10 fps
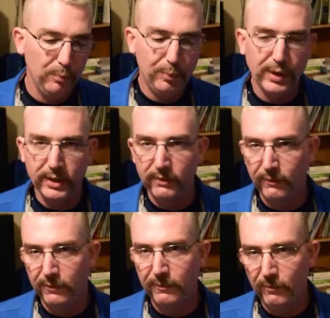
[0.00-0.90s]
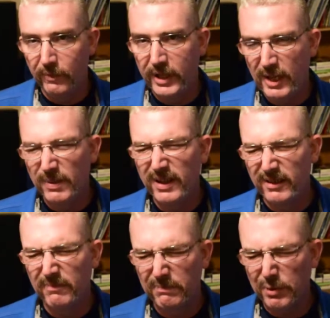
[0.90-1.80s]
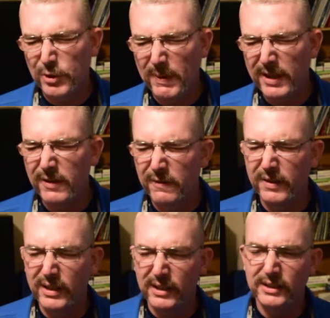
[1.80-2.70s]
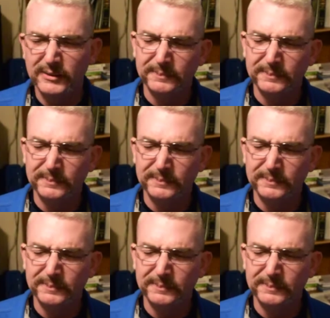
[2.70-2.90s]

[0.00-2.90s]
but keeping in perspective the